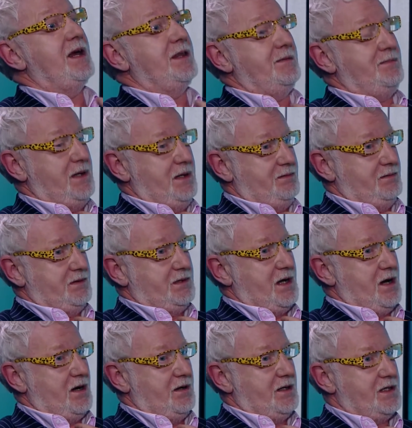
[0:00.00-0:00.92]
other
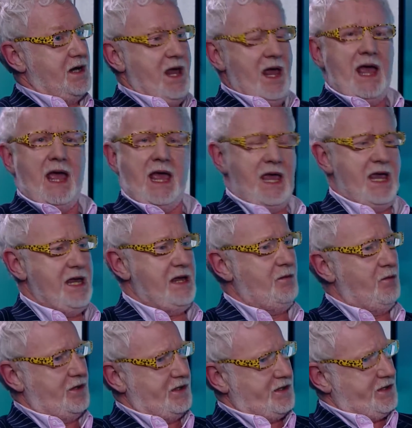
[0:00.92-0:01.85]
people's courage. Yeah.
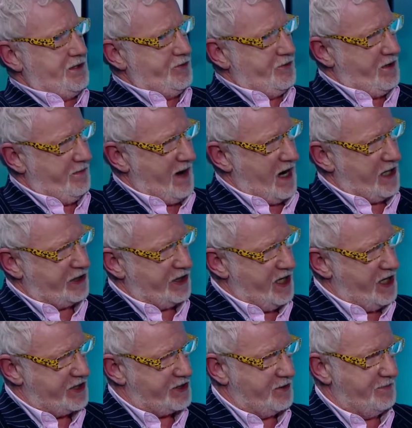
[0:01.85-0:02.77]
He wants to talk about
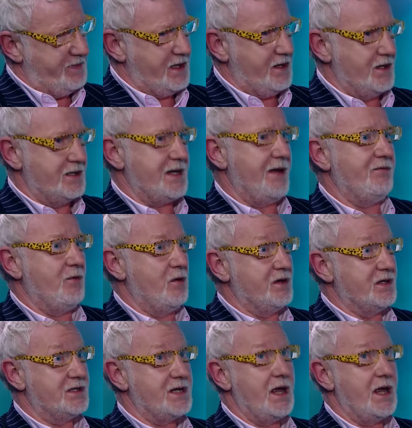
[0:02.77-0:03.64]
Churchill because everyone can